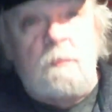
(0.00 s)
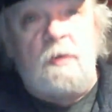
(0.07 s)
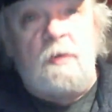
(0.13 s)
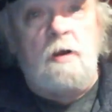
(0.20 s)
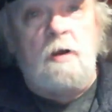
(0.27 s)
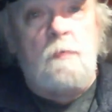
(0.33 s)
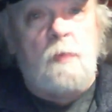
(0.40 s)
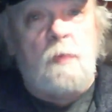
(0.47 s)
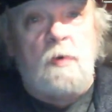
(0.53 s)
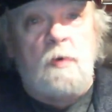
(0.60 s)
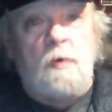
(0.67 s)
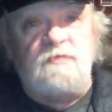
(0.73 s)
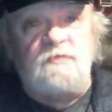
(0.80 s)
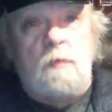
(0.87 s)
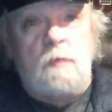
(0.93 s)
that he's a
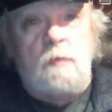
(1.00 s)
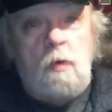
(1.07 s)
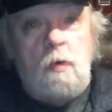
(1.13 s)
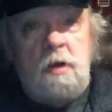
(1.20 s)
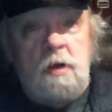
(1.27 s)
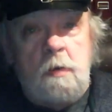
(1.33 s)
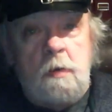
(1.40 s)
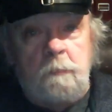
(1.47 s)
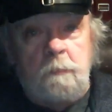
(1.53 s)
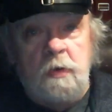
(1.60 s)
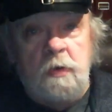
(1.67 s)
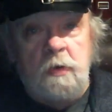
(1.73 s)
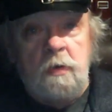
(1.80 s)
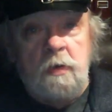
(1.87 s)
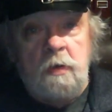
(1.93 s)
couple hundred points from
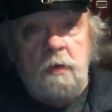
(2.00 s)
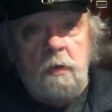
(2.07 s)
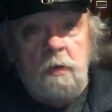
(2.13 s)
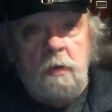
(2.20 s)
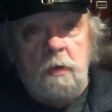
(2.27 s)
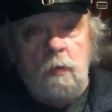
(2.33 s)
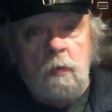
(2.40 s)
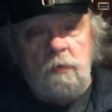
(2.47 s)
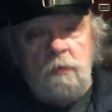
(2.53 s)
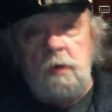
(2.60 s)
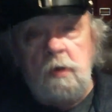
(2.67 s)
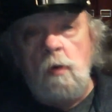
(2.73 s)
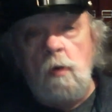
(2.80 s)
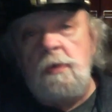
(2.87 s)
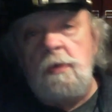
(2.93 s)
going up.
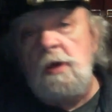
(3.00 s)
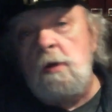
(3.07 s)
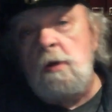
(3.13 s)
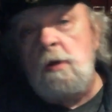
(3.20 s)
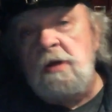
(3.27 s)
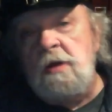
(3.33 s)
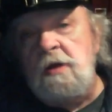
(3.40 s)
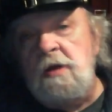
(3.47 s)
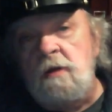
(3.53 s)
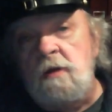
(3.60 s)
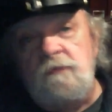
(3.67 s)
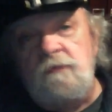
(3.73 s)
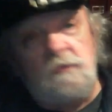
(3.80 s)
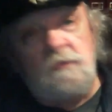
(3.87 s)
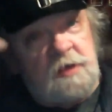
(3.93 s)
Well, then what
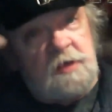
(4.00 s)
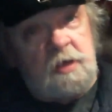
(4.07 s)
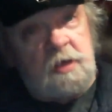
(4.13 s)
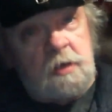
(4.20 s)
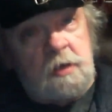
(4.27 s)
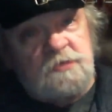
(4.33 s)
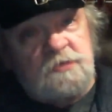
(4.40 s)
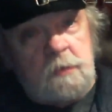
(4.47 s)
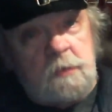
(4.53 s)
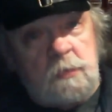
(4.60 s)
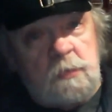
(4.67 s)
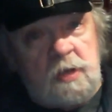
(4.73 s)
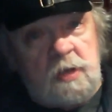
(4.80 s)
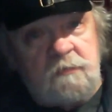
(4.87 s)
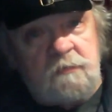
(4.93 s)
better way to get him for
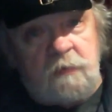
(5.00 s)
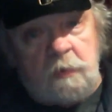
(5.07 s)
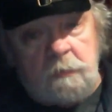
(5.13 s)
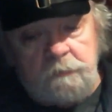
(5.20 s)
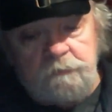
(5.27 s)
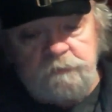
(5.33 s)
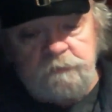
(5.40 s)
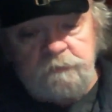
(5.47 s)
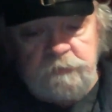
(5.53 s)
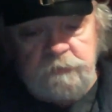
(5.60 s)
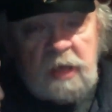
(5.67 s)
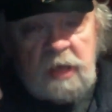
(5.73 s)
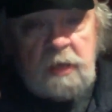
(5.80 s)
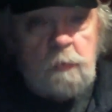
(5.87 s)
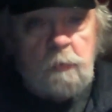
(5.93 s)
thinking up something clever?